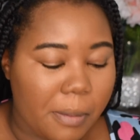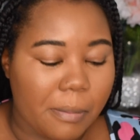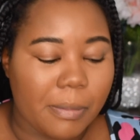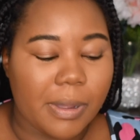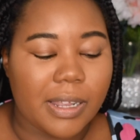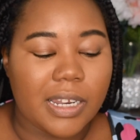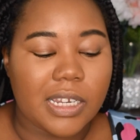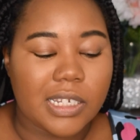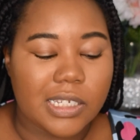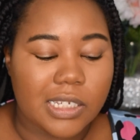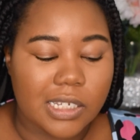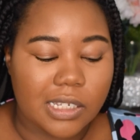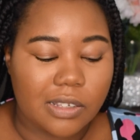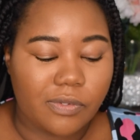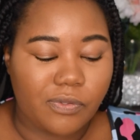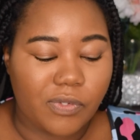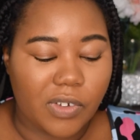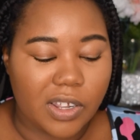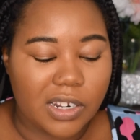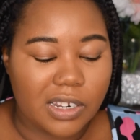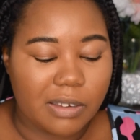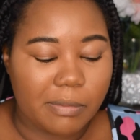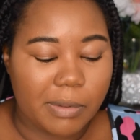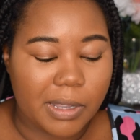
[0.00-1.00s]
But it's just
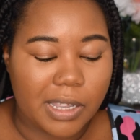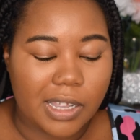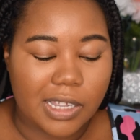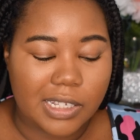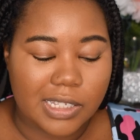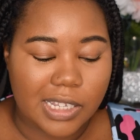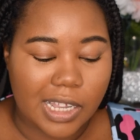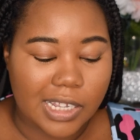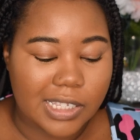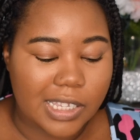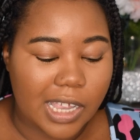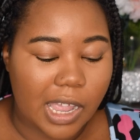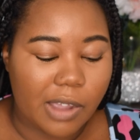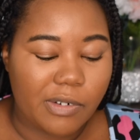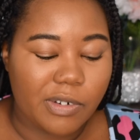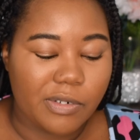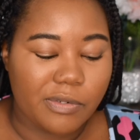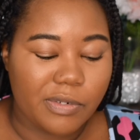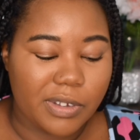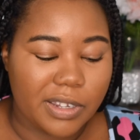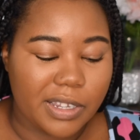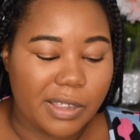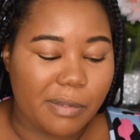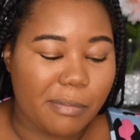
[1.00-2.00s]
funny because that's how
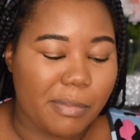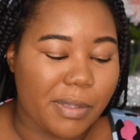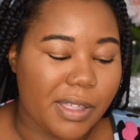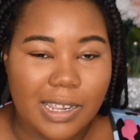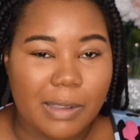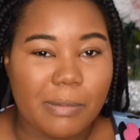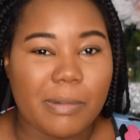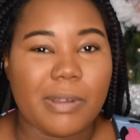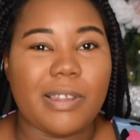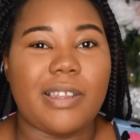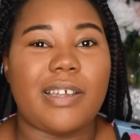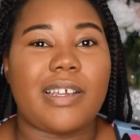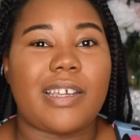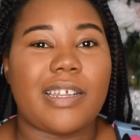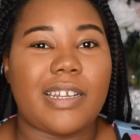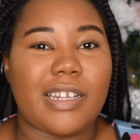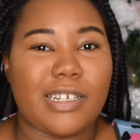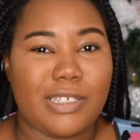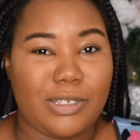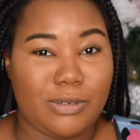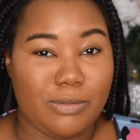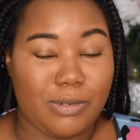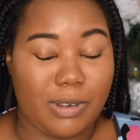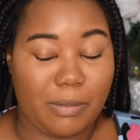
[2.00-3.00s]
it really be. We're looking
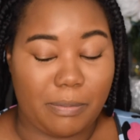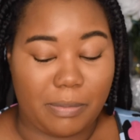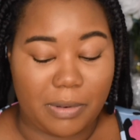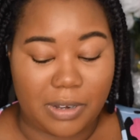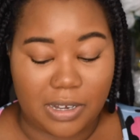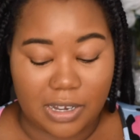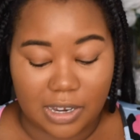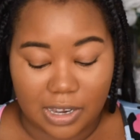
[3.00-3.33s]
at you up and